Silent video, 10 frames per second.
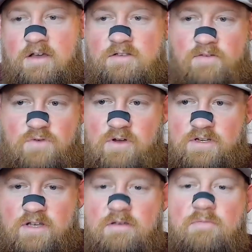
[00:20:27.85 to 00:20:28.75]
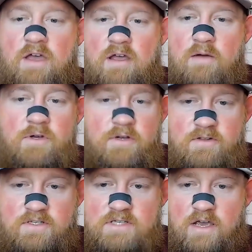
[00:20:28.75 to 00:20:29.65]
So if you go tell them, hey, I want to go do
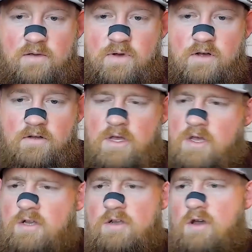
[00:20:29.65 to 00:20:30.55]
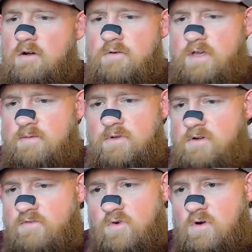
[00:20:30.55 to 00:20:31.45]
this IUL, no, keep doing
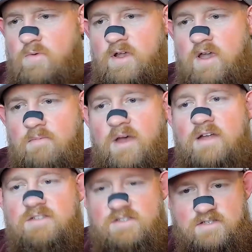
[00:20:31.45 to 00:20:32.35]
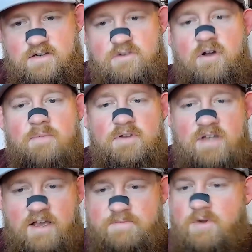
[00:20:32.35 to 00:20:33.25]
your 401k match because it's going to drop you a
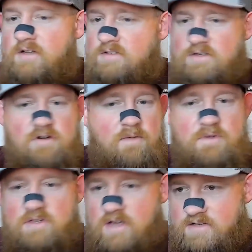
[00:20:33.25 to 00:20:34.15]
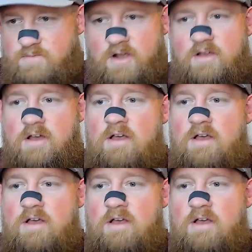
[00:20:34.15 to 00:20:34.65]
tax bracket. It's going to drop you a tax bracket.